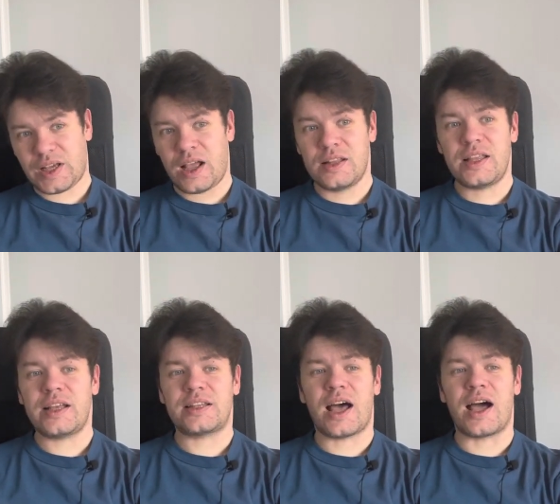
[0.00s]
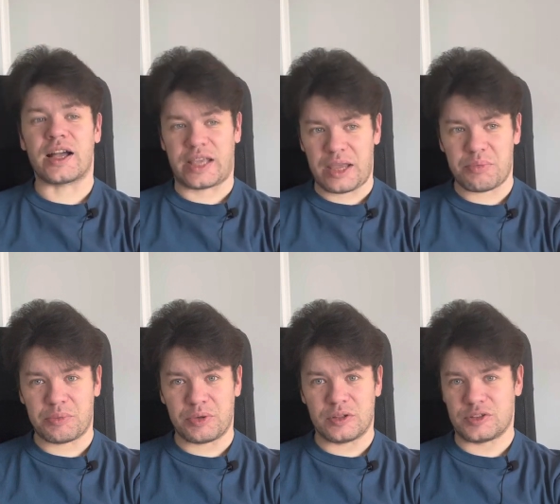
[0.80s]
that are
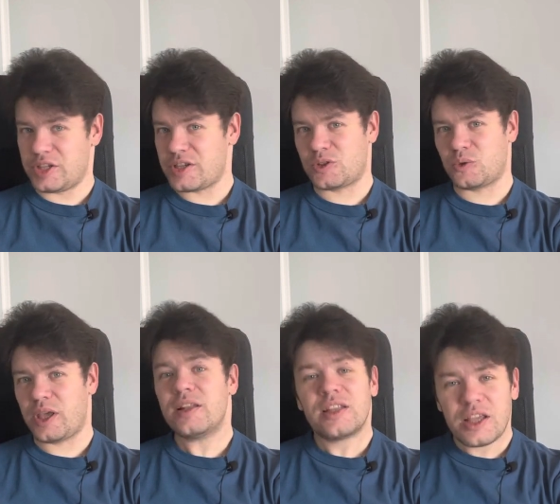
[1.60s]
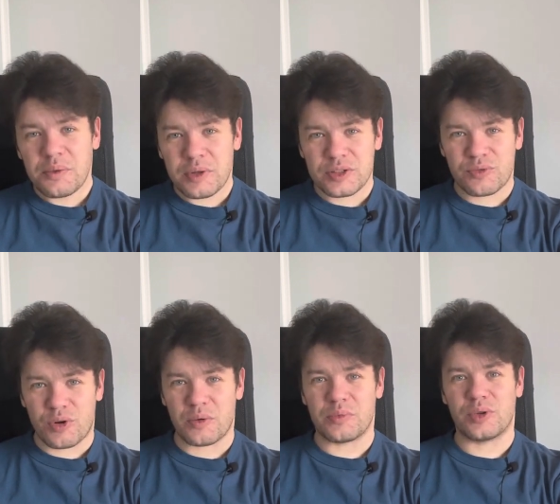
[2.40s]
capable just to get the emails
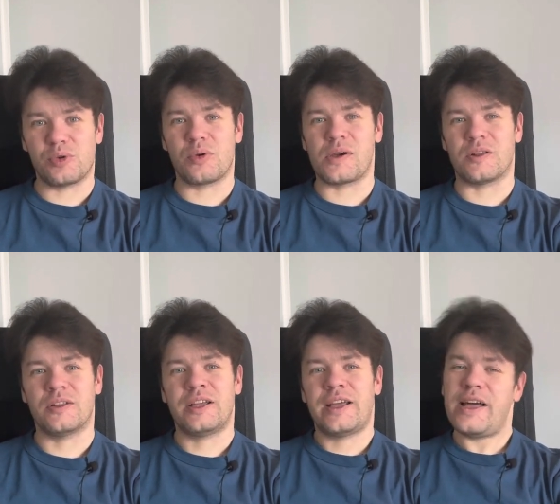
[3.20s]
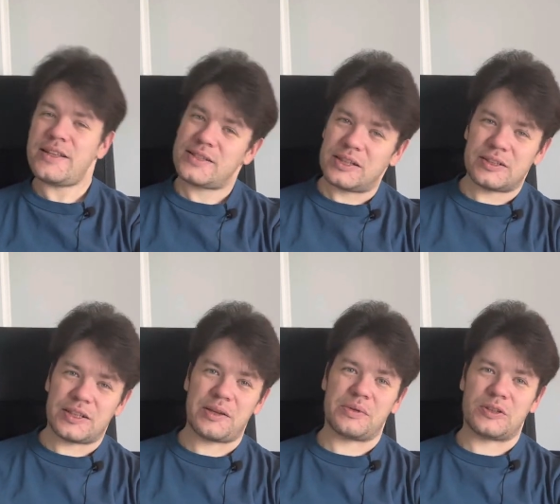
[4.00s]
from Google and send
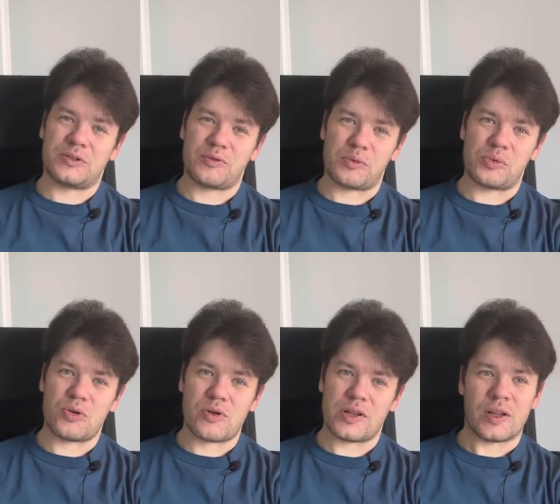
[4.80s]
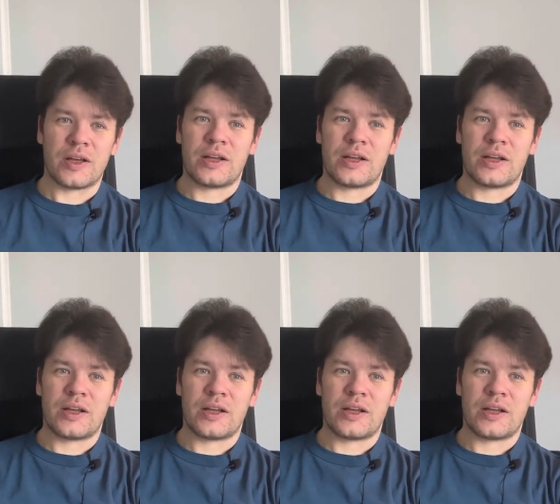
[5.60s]
emails from Google.